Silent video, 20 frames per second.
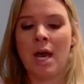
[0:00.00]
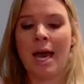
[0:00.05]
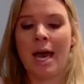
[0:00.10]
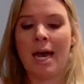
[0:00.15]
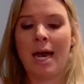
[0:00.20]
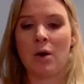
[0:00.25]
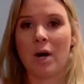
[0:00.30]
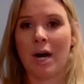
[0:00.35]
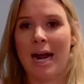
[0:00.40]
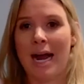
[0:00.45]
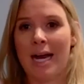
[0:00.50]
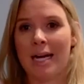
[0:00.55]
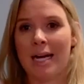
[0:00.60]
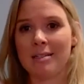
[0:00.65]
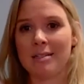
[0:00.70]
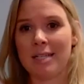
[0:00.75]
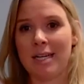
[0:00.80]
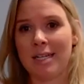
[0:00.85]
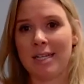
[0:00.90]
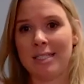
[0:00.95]
our
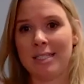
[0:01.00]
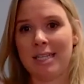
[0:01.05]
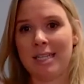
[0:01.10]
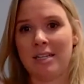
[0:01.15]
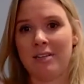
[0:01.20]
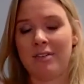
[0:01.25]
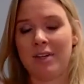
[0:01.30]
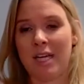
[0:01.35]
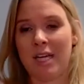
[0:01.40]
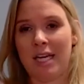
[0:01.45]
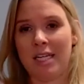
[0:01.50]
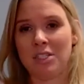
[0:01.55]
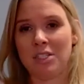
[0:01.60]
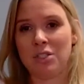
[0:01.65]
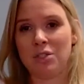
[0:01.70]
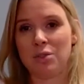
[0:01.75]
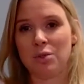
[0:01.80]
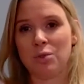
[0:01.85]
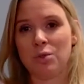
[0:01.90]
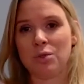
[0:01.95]
asset
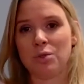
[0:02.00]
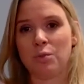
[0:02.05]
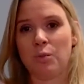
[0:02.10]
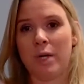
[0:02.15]
identification tools,